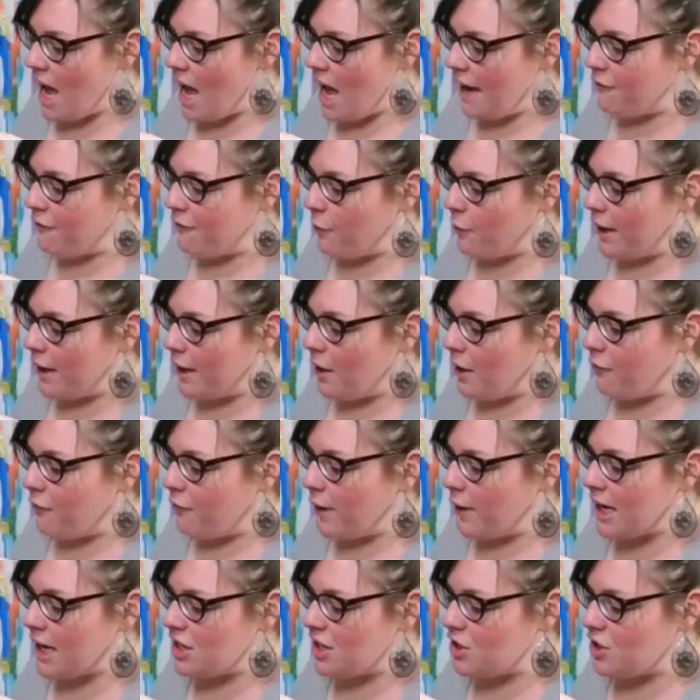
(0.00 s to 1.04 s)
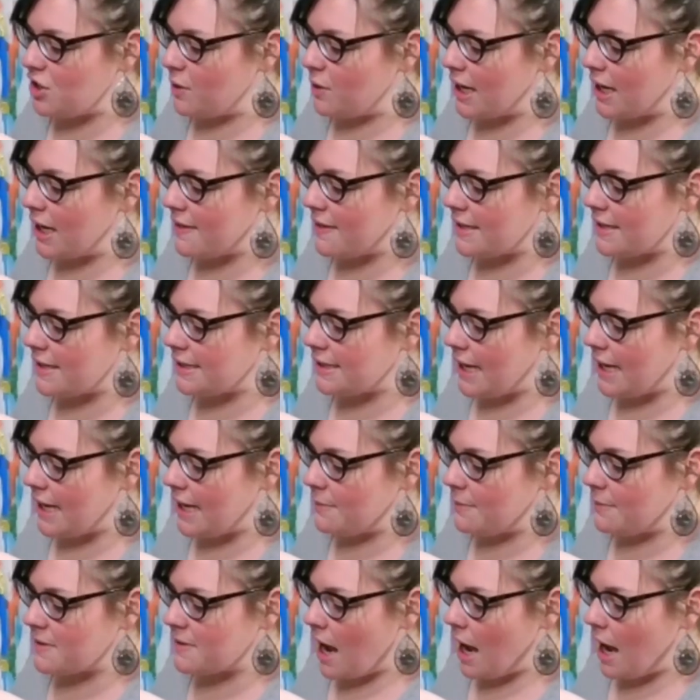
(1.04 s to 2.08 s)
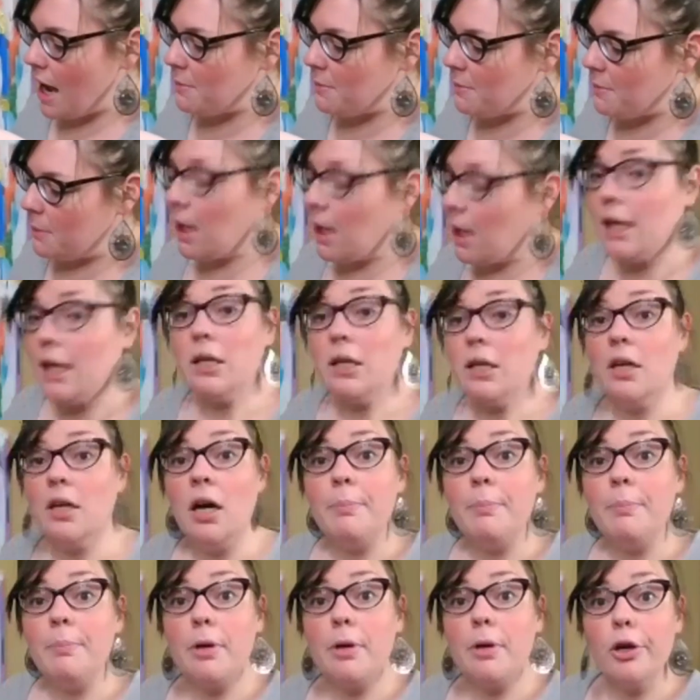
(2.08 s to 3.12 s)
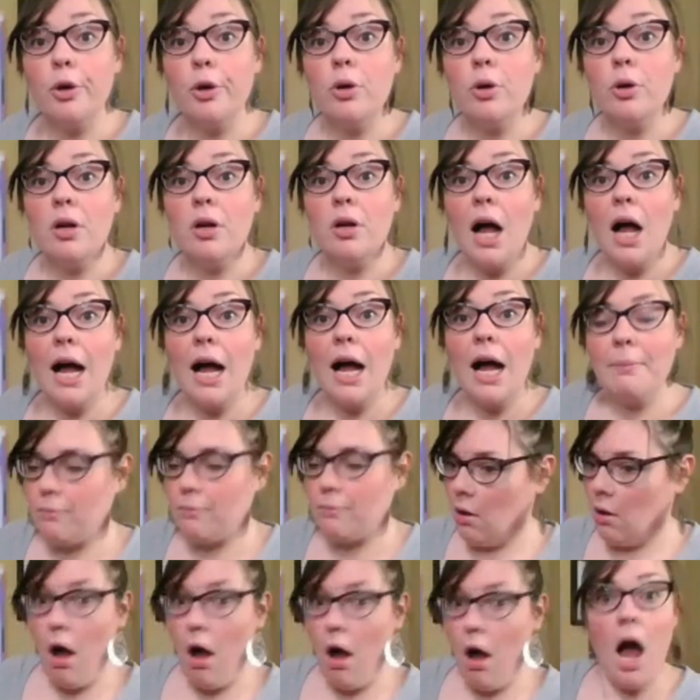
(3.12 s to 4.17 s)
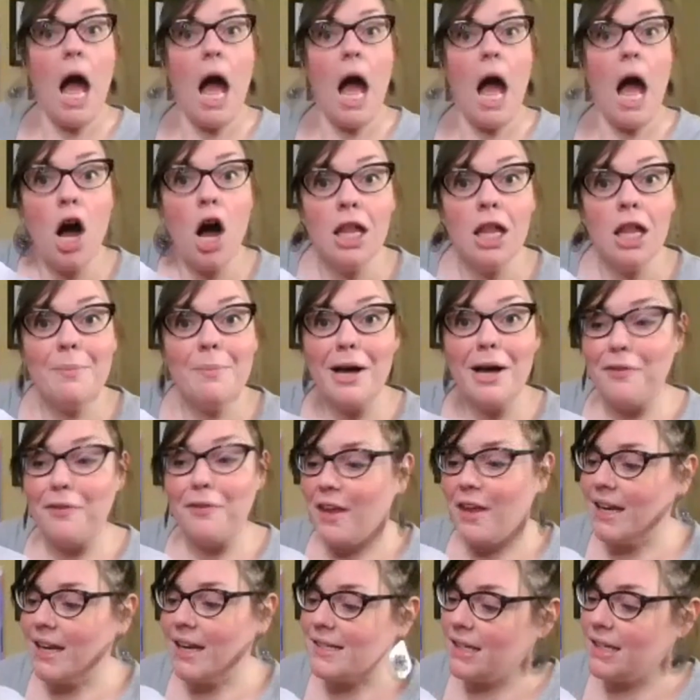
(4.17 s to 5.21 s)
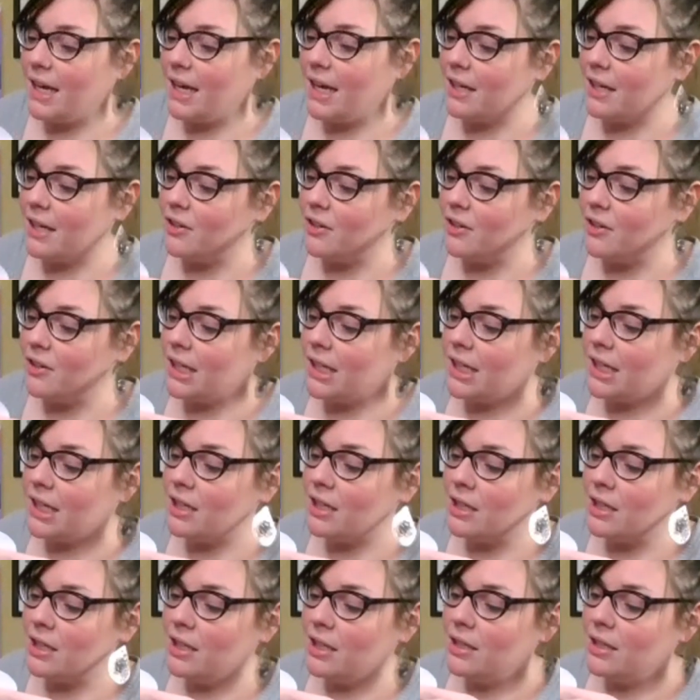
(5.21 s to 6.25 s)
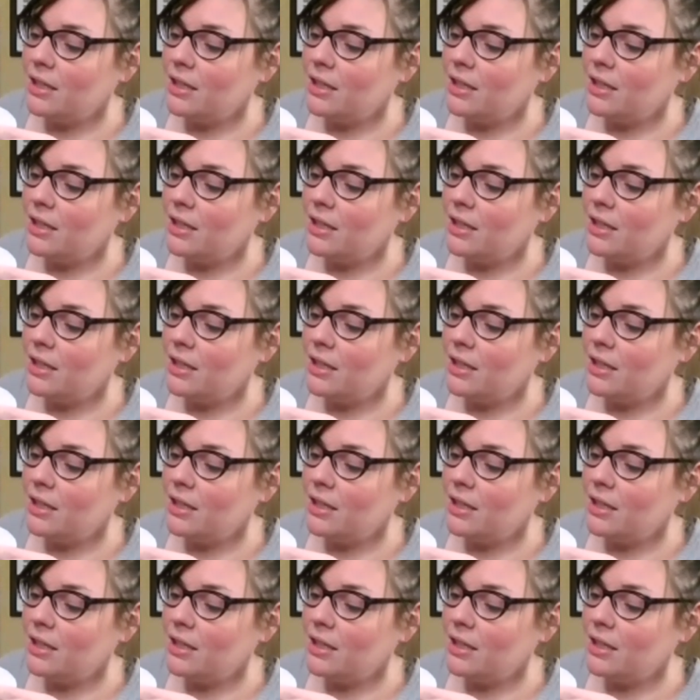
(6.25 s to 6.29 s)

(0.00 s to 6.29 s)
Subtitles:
if we can do it at the same time, I'm like, yup, cool. All about that as an adult now.